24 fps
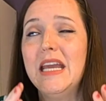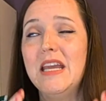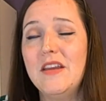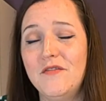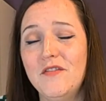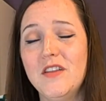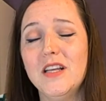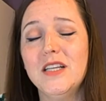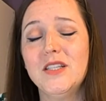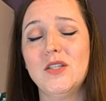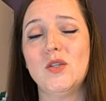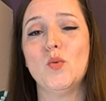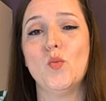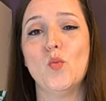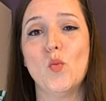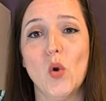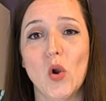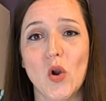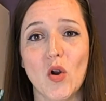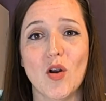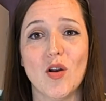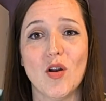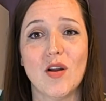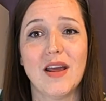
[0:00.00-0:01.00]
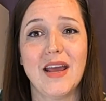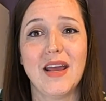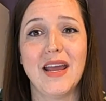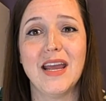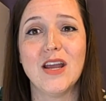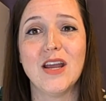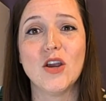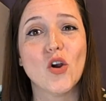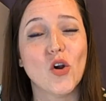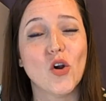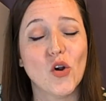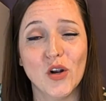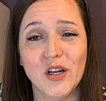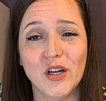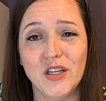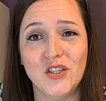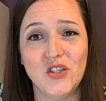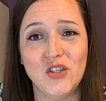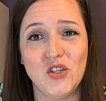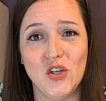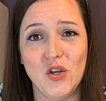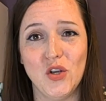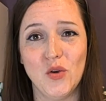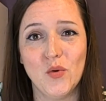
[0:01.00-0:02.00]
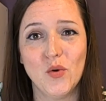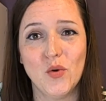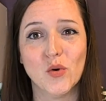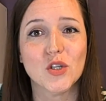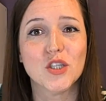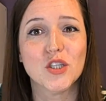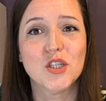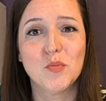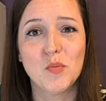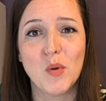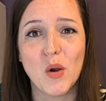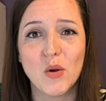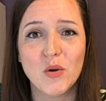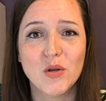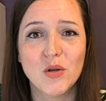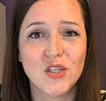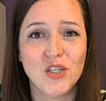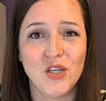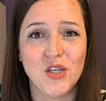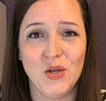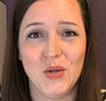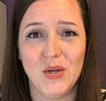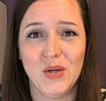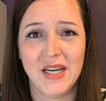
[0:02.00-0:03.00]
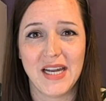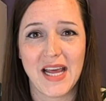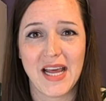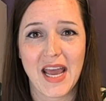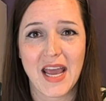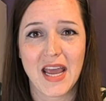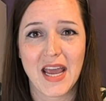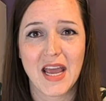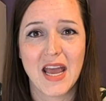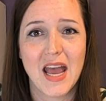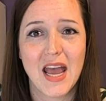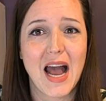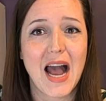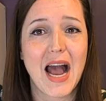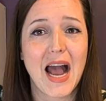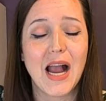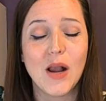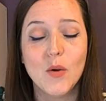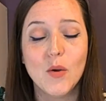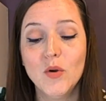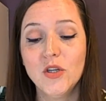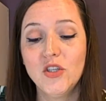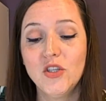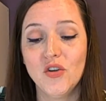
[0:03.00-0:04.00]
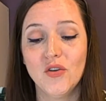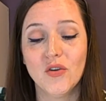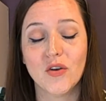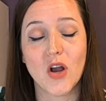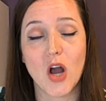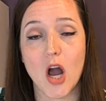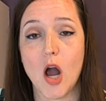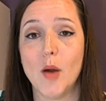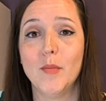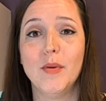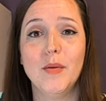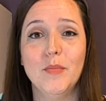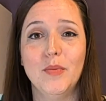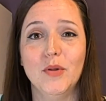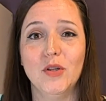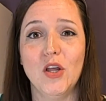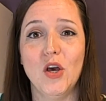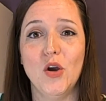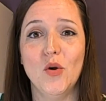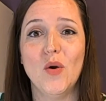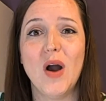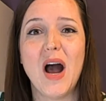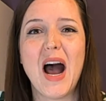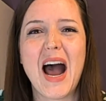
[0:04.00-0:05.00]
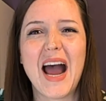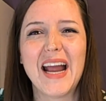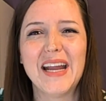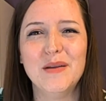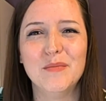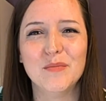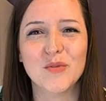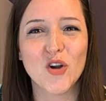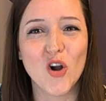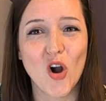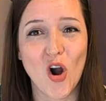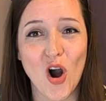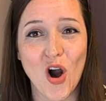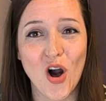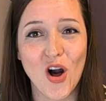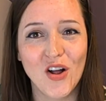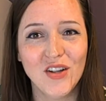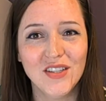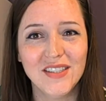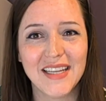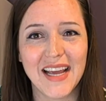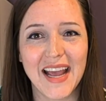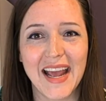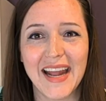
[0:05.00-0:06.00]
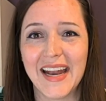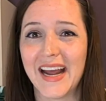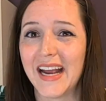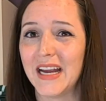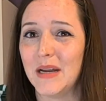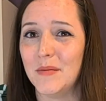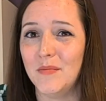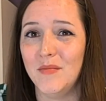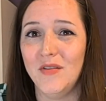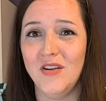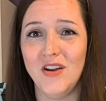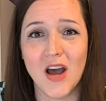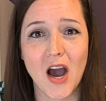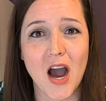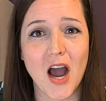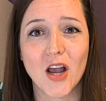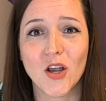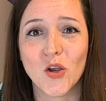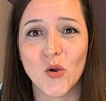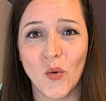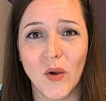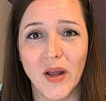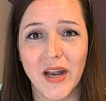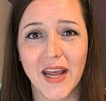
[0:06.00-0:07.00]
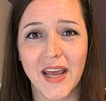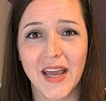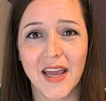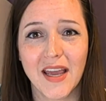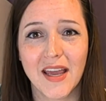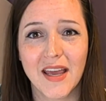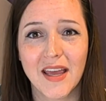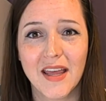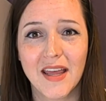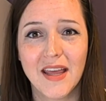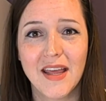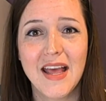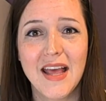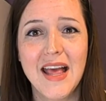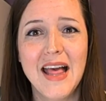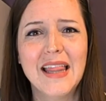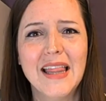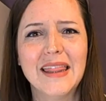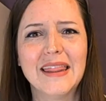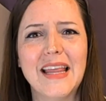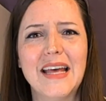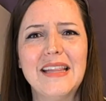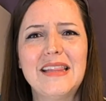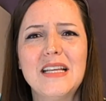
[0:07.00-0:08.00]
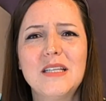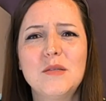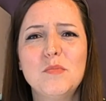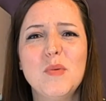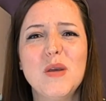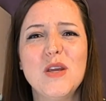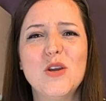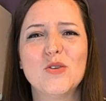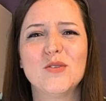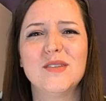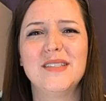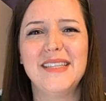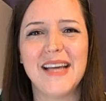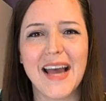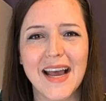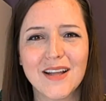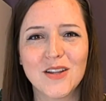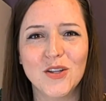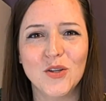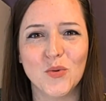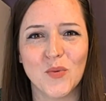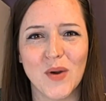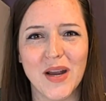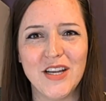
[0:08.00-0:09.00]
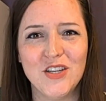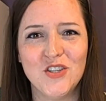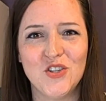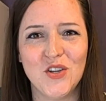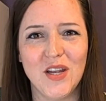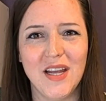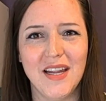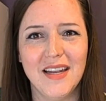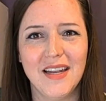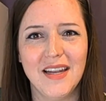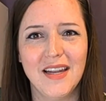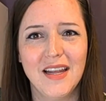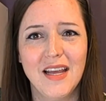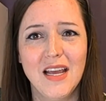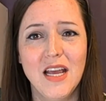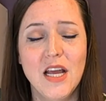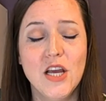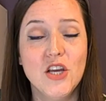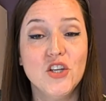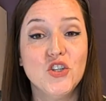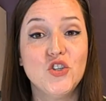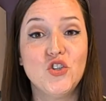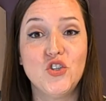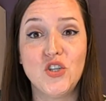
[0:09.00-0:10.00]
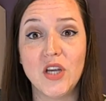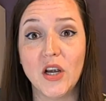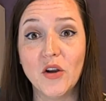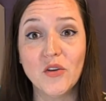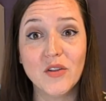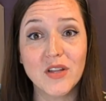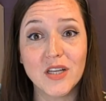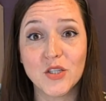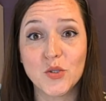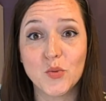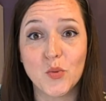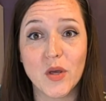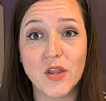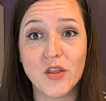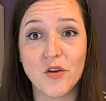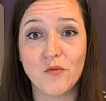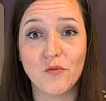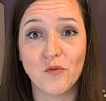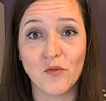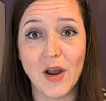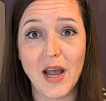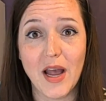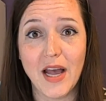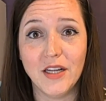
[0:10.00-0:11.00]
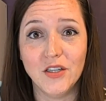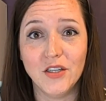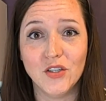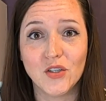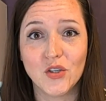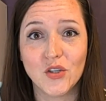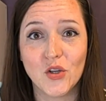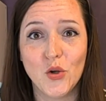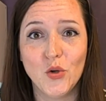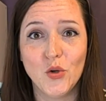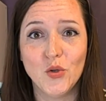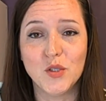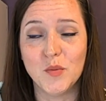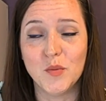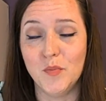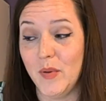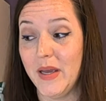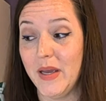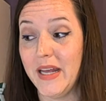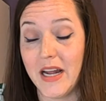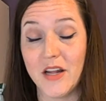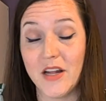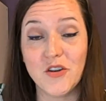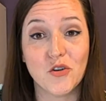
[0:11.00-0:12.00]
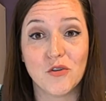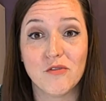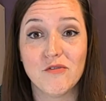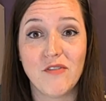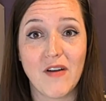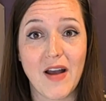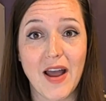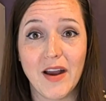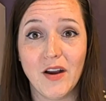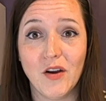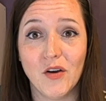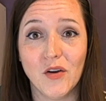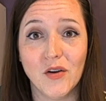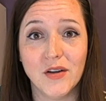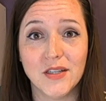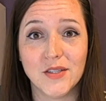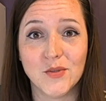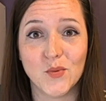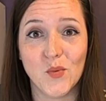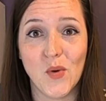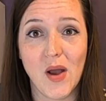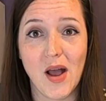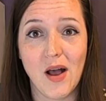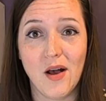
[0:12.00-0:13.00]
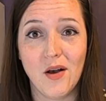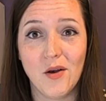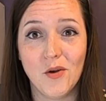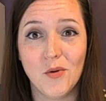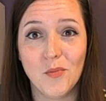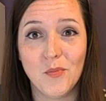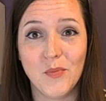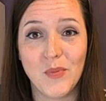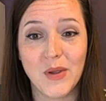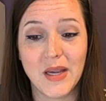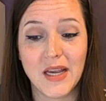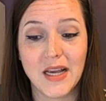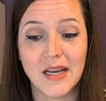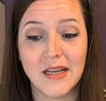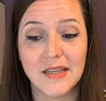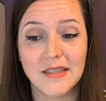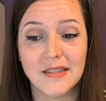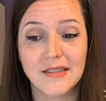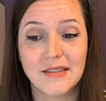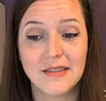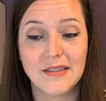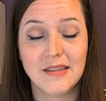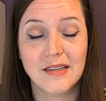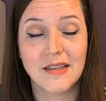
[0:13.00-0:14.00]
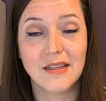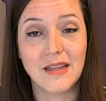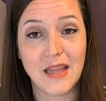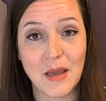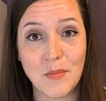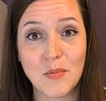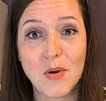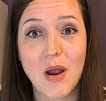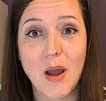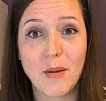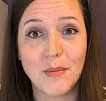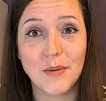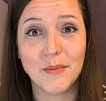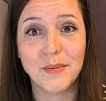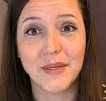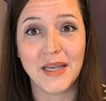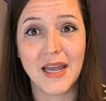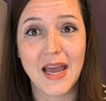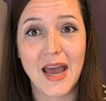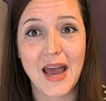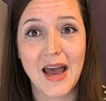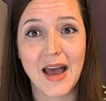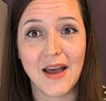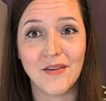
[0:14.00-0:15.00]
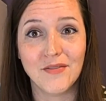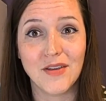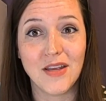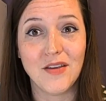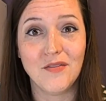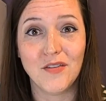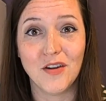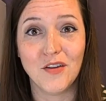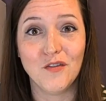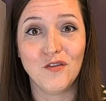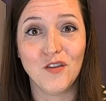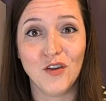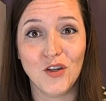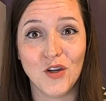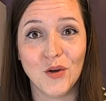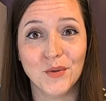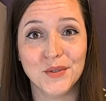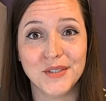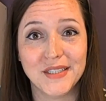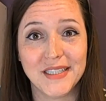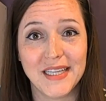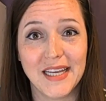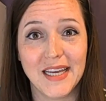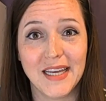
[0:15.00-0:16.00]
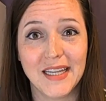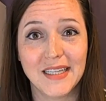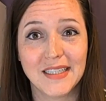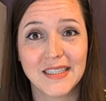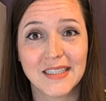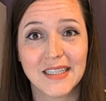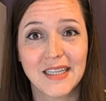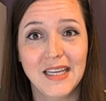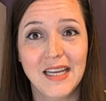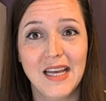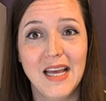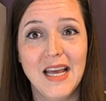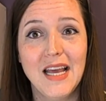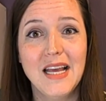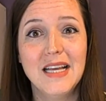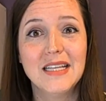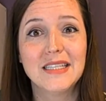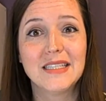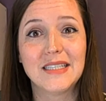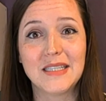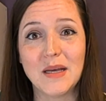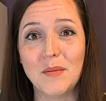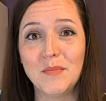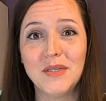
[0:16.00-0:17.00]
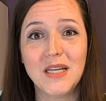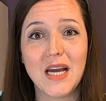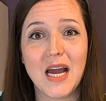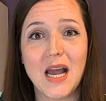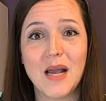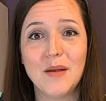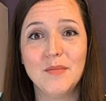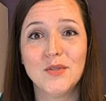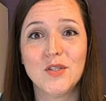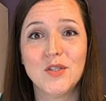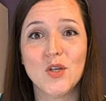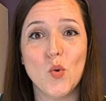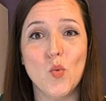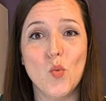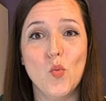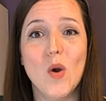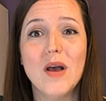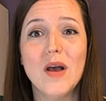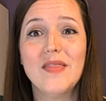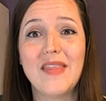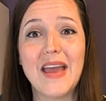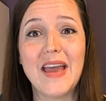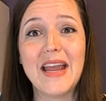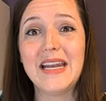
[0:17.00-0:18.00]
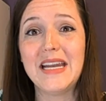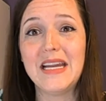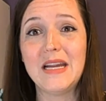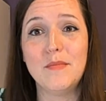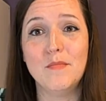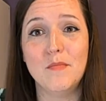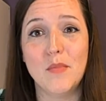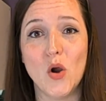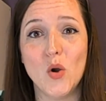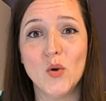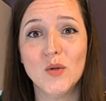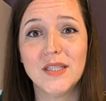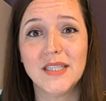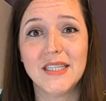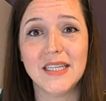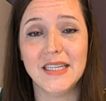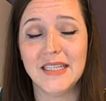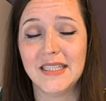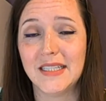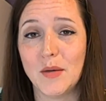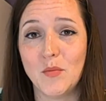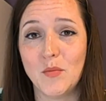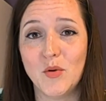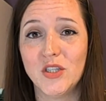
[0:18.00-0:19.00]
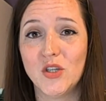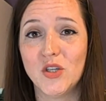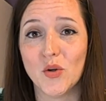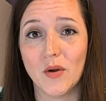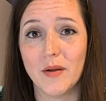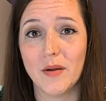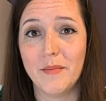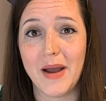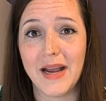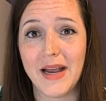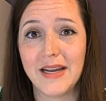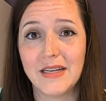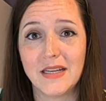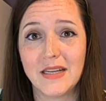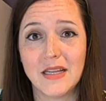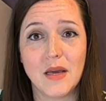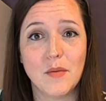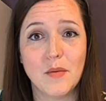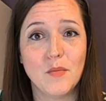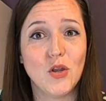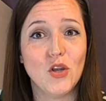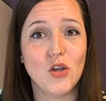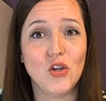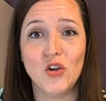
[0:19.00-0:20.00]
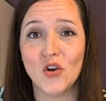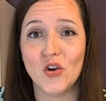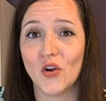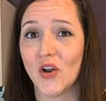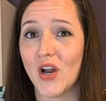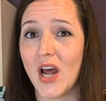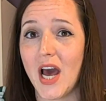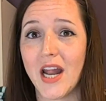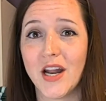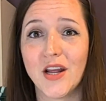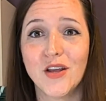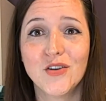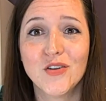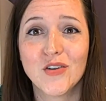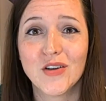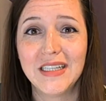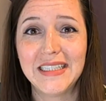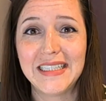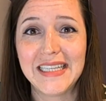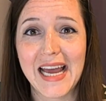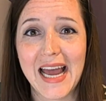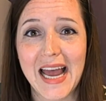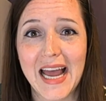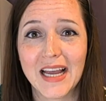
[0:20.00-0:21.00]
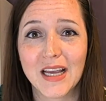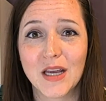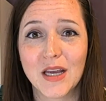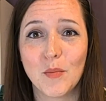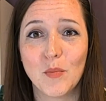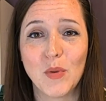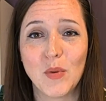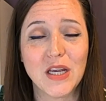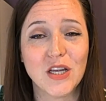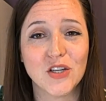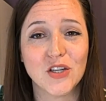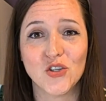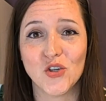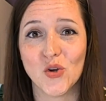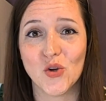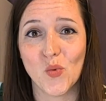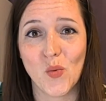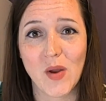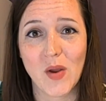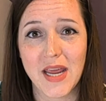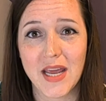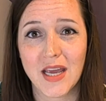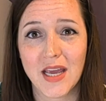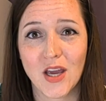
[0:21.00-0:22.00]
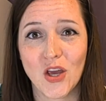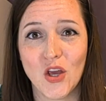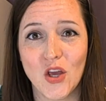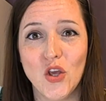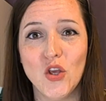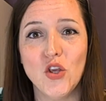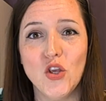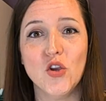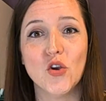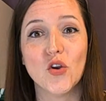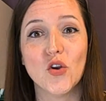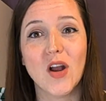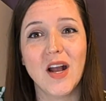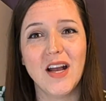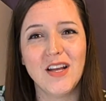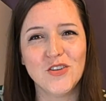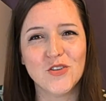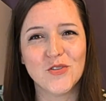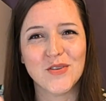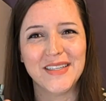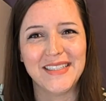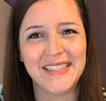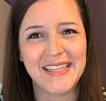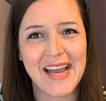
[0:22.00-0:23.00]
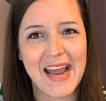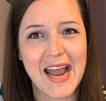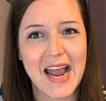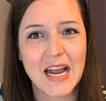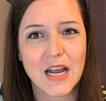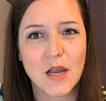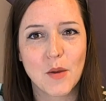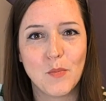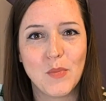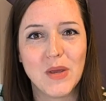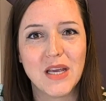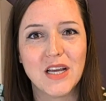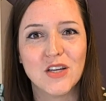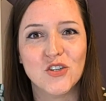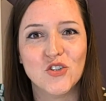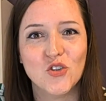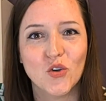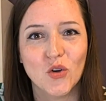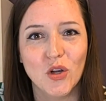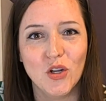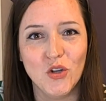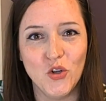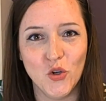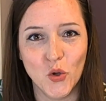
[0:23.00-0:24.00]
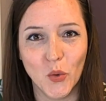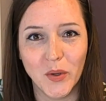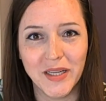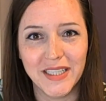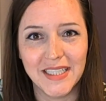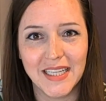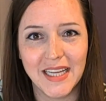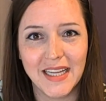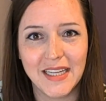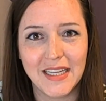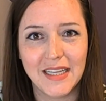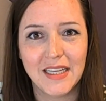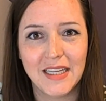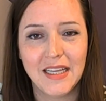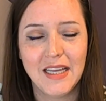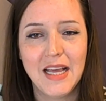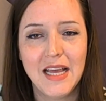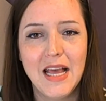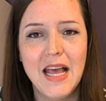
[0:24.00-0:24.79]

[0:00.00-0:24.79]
If this word encouraged you or spoke to you today, I want you to comment below, I am called and I am not quitting. Let this be your declaration. Share this with a friend who's been under fire as well, because they probably have, even if you don't see it. Sometimes what they need most is someone to remind them, you're not under attack because you're weak. You're under attack because you're anointed.